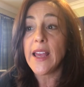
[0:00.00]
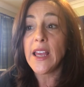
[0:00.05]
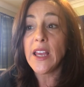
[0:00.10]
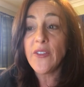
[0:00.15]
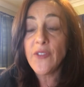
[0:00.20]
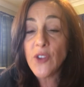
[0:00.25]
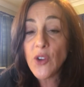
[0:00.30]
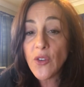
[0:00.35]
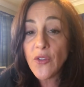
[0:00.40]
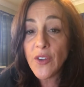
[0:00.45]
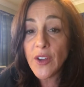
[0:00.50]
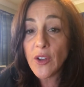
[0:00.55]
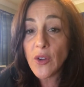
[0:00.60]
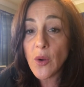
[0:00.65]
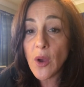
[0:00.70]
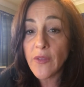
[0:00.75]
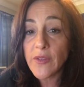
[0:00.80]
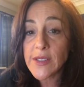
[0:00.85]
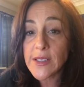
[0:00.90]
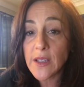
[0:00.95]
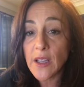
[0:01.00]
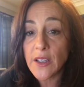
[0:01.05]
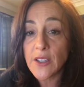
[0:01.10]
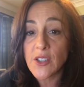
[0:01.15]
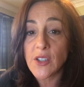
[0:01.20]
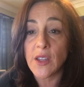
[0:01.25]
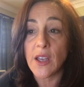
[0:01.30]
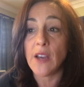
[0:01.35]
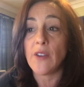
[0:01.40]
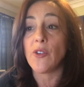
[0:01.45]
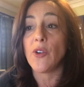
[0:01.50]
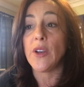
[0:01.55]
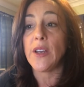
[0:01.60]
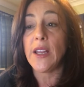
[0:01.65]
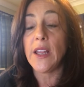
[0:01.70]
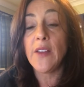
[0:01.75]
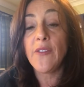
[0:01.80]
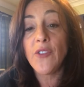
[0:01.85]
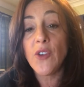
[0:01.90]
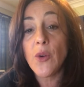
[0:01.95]
If you feel you have a sluggish
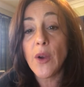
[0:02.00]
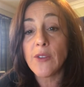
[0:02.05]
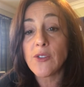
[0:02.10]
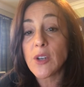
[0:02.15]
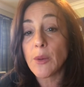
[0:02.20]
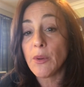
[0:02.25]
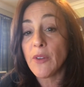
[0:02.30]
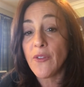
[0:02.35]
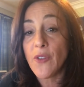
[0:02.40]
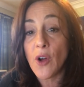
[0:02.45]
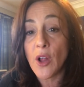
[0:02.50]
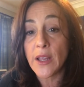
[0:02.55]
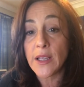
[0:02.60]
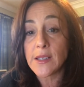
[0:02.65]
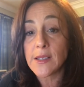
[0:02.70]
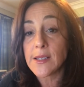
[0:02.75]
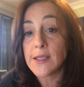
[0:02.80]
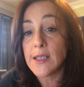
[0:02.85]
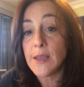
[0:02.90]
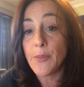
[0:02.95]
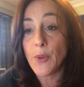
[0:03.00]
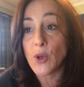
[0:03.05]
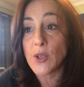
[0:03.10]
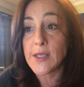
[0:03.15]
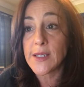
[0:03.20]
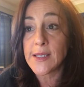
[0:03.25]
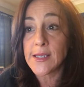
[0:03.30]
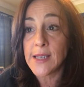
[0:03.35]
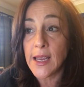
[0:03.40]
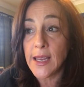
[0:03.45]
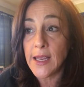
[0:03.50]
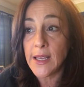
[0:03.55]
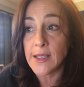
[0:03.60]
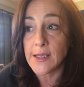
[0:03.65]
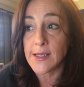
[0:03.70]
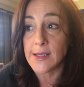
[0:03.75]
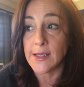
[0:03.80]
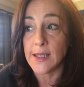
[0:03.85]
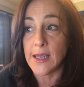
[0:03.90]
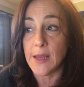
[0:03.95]
thyroid, if you have trouble falling asleep or staying
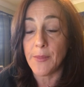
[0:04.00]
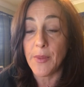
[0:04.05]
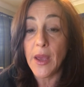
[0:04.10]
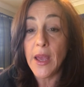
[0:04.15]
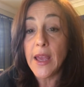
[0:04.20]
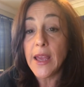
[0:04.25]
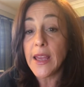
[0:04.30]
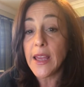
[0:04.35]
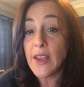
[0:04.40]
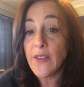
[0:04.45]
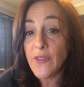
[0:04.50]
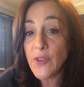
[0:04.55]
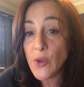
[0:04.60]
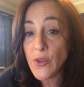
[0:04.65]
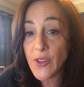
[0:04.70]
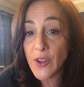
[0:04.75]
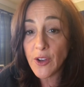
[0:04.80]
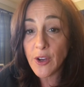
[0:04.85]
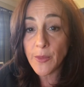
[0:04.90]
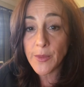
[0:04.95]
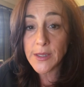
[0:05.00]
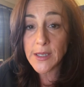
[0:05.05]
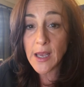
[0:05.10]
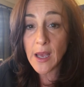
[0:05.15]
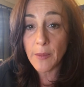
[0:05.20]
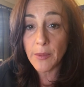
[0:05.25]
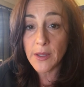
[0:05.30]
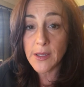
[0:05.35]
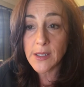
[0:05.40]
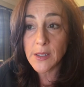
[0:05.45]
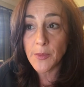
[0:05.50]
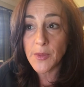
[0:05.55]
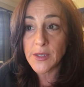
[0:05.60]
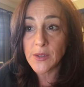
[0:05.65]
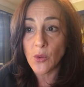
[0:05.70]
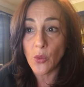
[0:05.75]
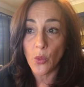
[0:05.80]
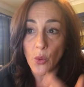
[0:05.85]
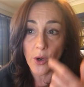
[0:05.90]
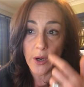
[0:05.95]
asleep, if you think your metabolism
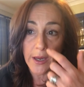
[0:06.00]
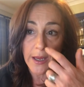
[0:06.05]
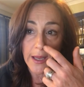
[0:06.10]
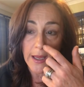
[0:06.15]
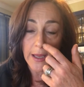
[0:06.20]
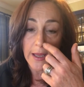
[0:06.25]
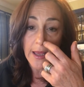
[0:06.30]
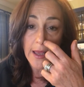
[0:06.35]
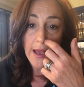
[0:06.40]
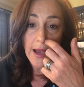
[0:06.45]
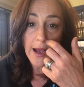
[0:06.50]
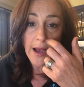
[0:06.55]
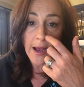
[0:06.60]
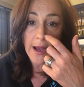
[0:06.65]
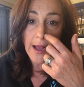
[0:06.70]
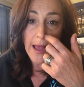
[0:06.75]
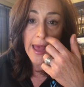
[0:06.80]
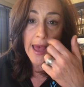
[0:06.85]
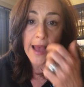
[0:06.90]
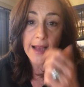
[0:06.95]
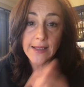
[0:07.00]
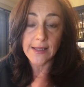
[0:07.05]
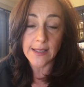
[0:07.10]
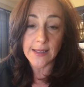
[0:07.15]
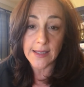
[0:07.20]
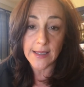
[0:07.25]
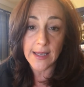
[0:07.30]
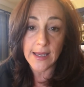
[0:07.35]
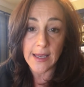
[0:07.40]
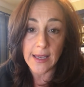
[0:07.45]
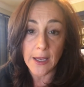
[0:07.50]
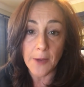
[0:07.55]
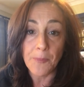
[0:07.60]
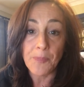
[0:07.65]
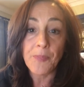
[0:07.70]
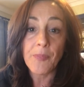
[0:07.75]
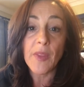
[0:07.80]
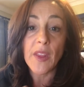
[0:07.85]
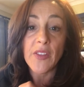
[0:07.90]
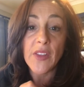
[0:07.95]
isn't working, uh, Axe is key.
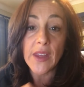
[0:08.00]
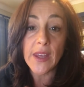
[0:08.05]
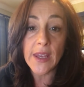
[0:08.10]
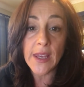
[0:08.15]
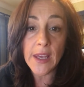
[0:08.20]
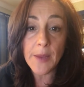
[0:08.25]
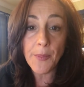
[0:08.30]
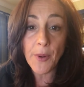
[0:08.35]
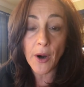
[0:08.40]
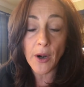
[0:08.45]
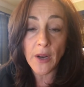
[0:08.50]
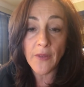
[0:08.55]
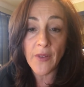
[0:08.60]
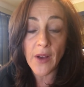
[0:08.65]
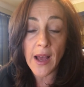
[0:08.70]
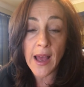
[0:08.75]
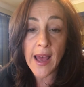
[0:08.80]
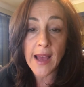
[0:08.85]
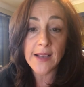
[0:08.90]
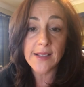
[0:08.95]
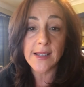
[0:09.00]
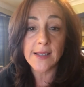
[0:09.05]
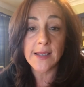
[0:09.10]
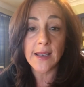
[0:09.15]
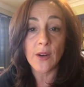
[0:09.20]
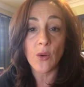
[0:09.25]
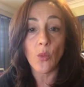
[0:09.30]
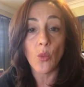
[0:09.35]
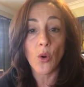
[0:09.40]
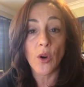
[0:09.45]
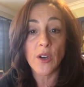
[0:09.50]
The key part of Axe is that it